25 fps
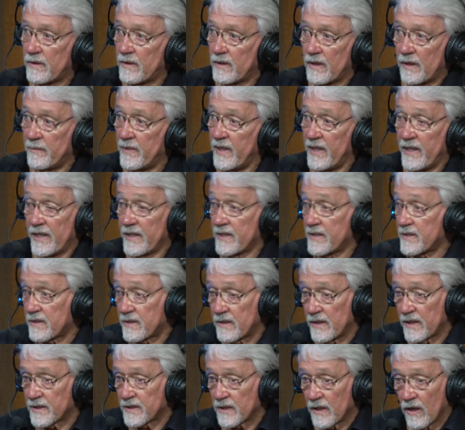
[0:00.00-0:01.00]
I mean, it's
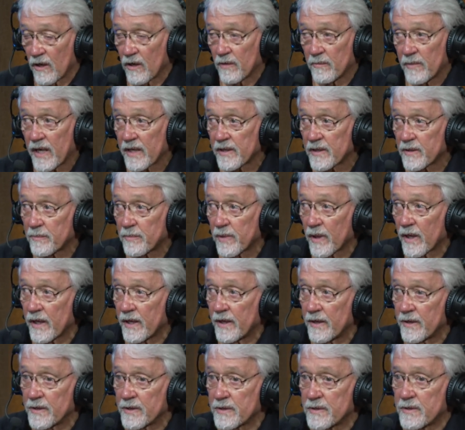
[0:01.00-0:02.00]
it's all about the
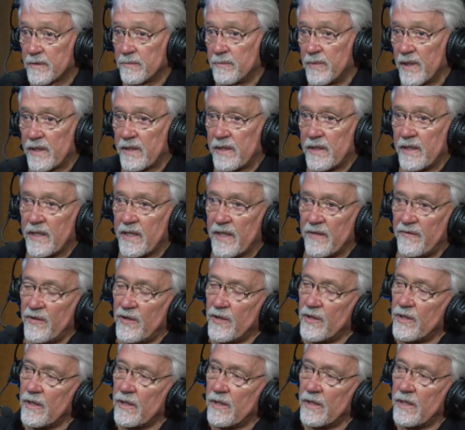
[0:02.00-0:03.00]
players. But if you
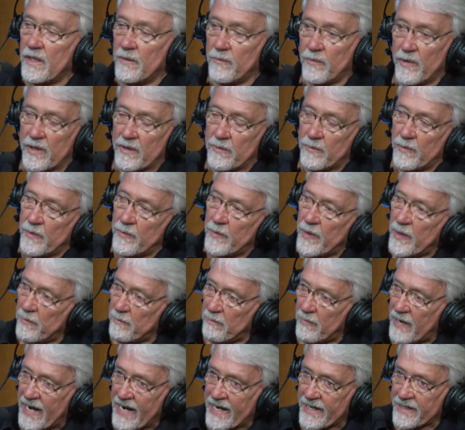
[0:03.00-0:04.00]
can, we, we went
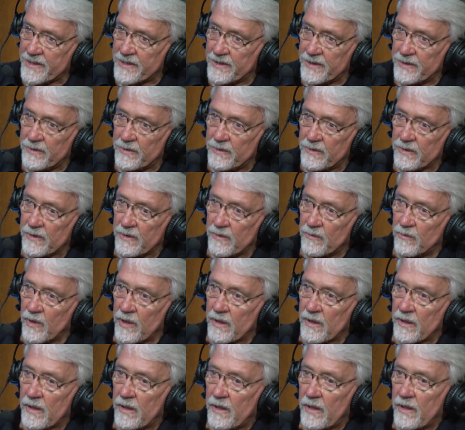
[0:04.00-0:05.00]
back to
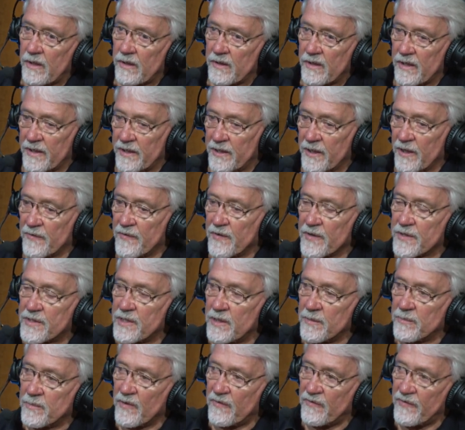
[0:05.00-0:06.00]
what the difference
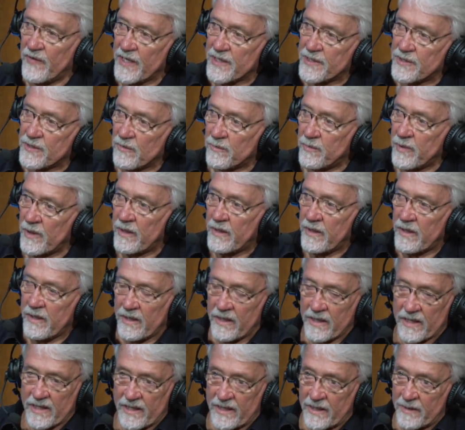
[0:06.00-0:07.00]
in professional play.
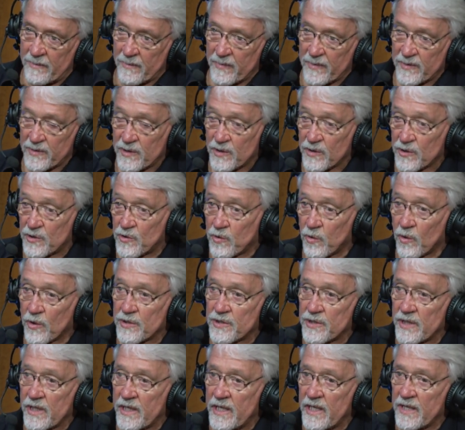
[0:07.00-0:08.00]

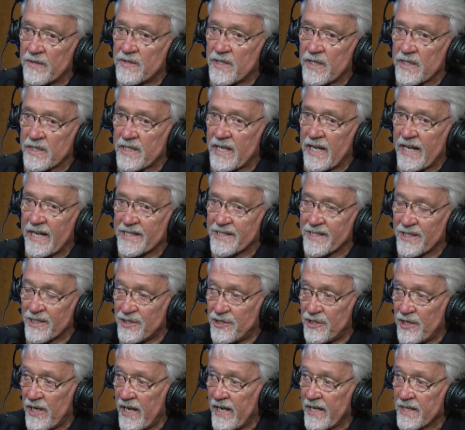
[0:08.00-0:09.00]
Schwartzy gives his guys a
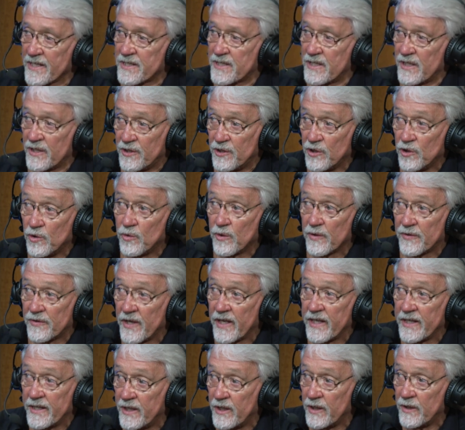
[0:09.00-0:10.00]
chance to do what
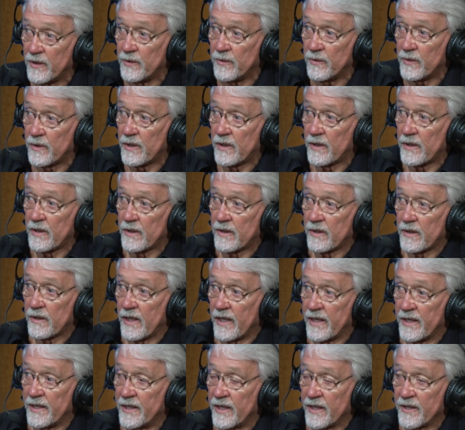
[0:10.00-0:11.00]
they do
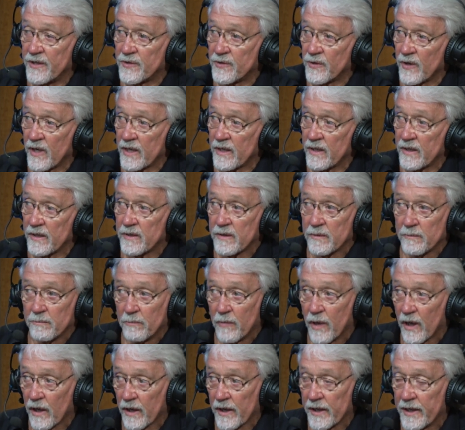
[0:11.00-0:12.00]
and doesn't try to
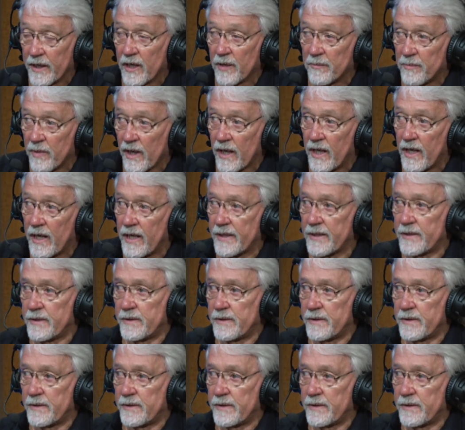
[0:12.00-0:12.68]
muddle it up a lot.